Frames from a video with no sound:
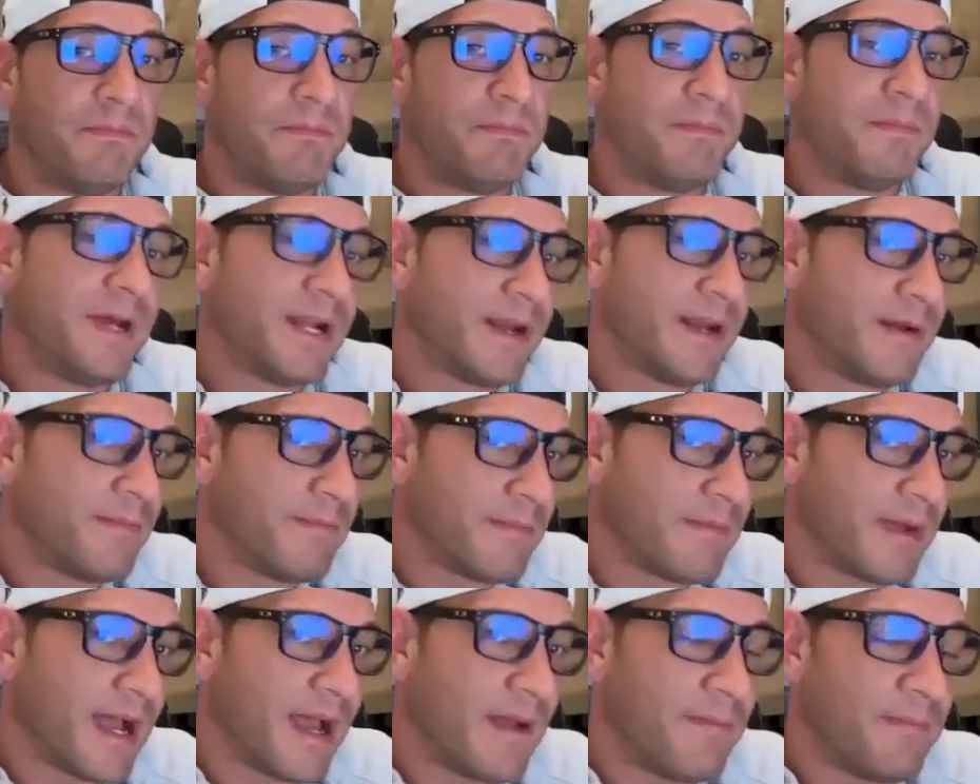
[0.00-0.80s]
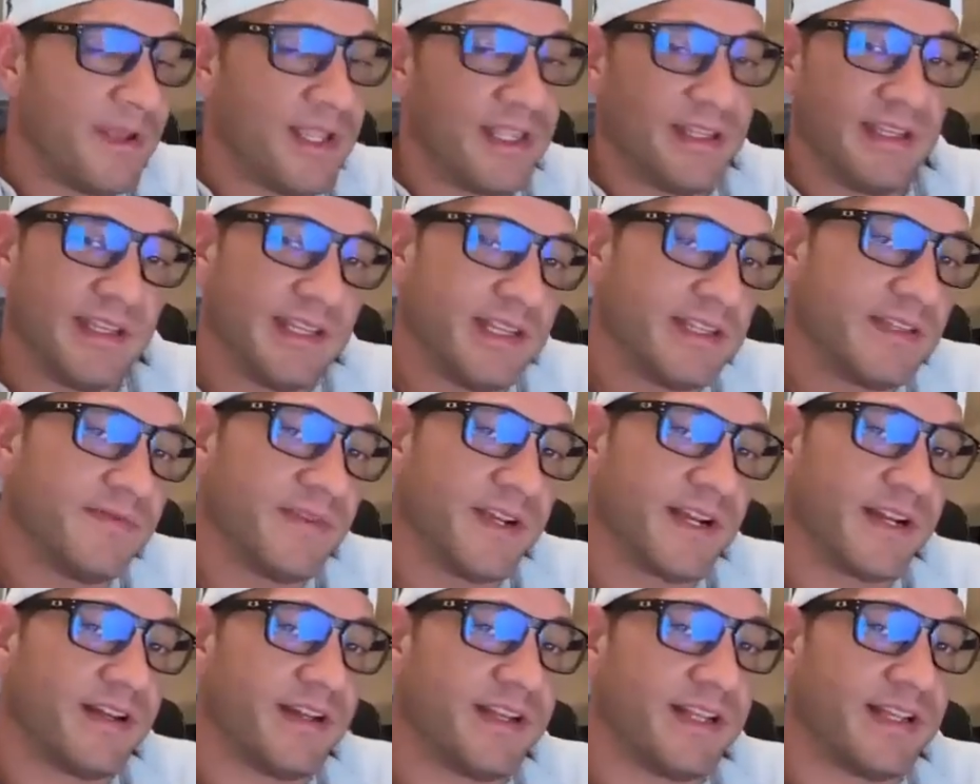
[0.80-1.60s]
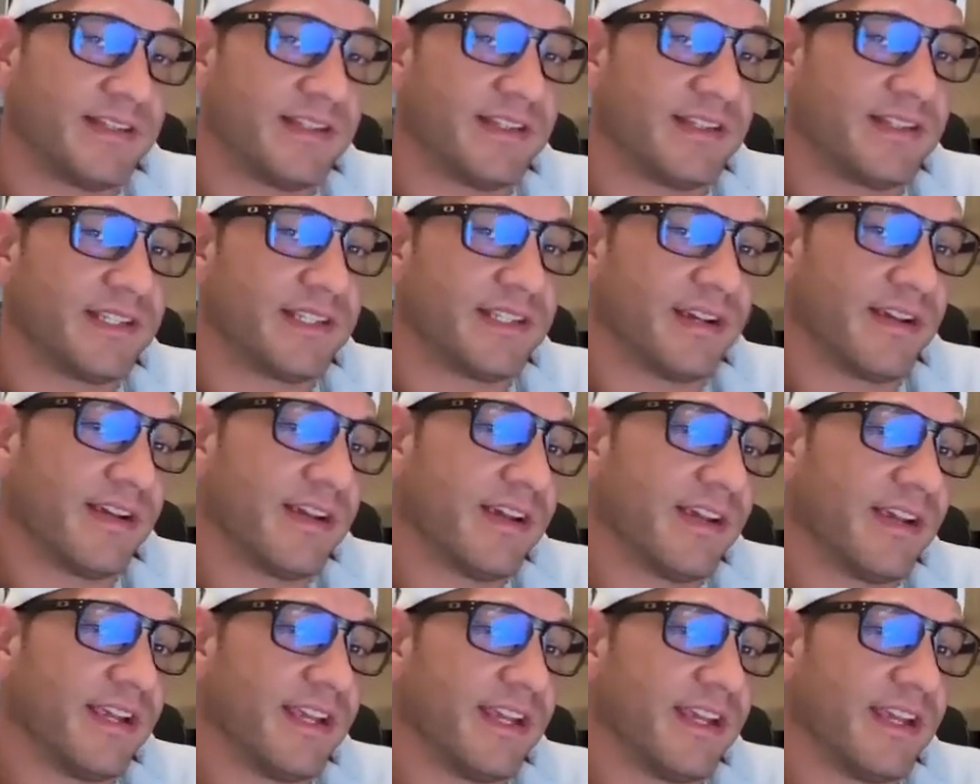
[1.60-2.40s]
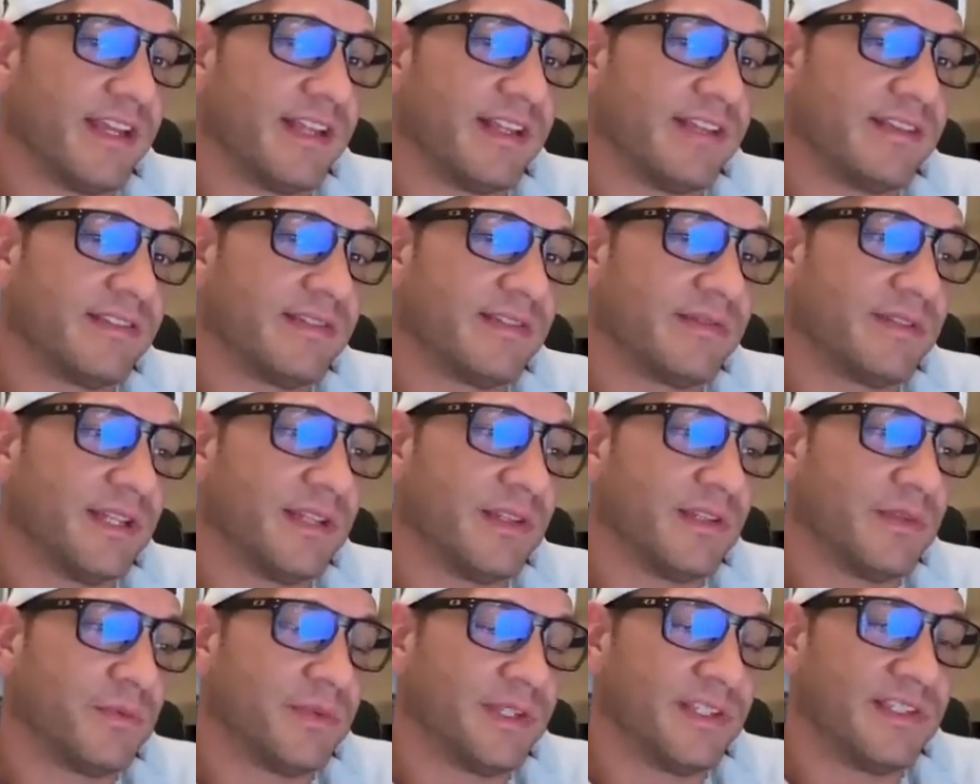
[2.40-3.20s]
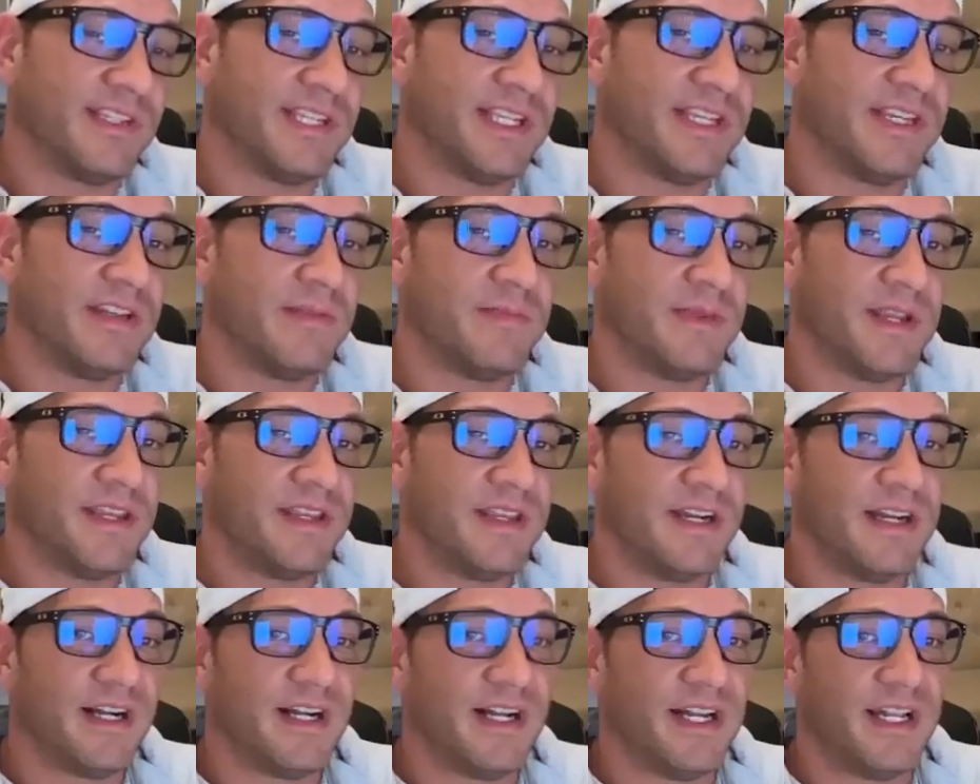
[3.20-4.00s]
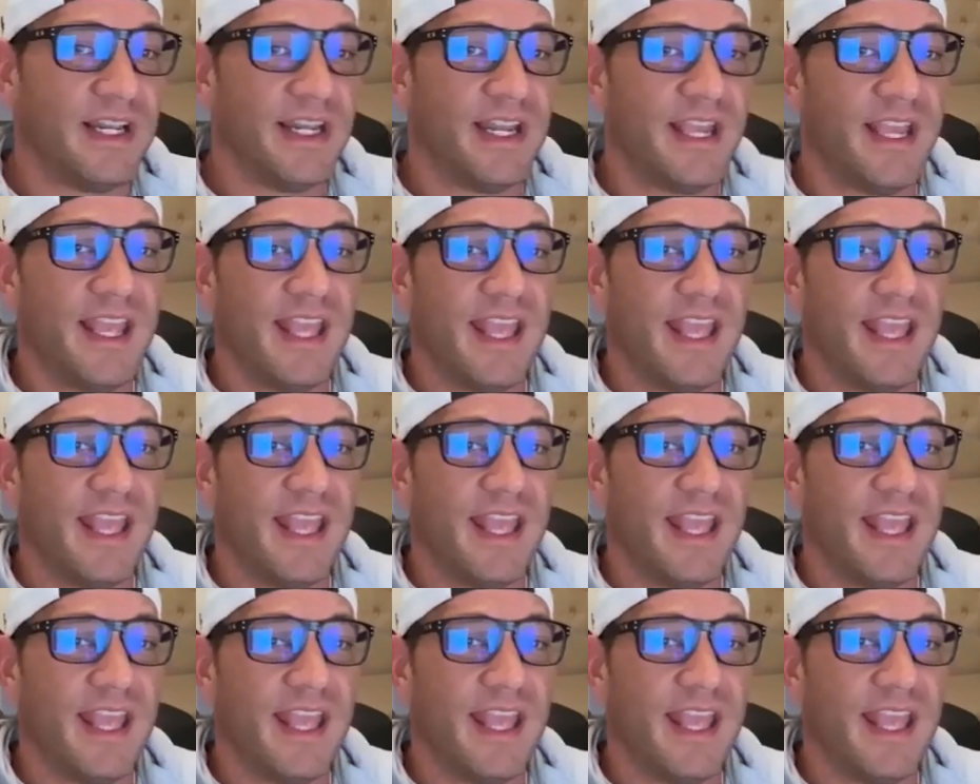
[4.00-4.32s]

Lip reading: But in my opinion, it's very necessary, and it's what's needed to be done.